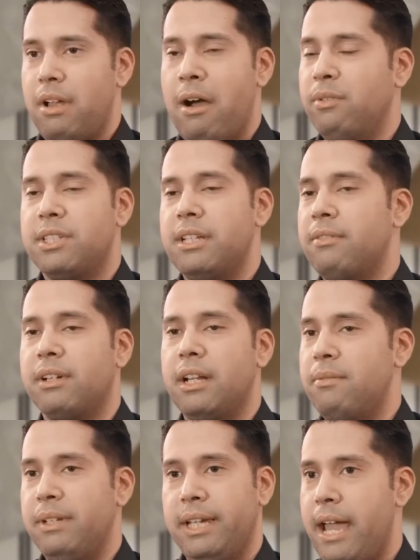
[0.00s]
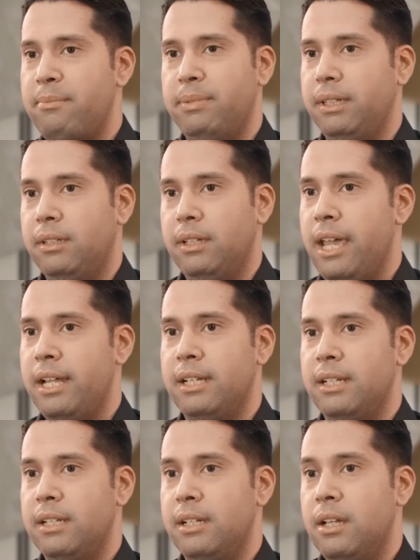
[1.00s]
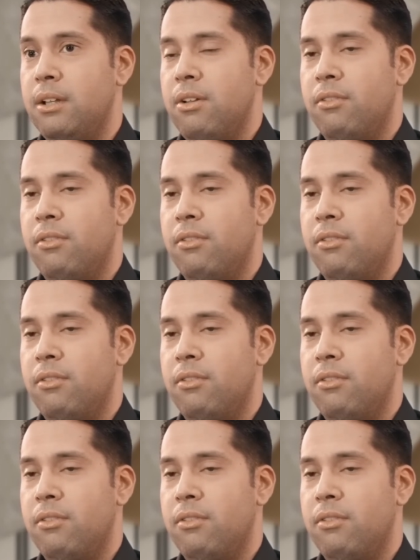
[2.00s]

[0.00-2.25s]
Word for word: I was never going to be happy. And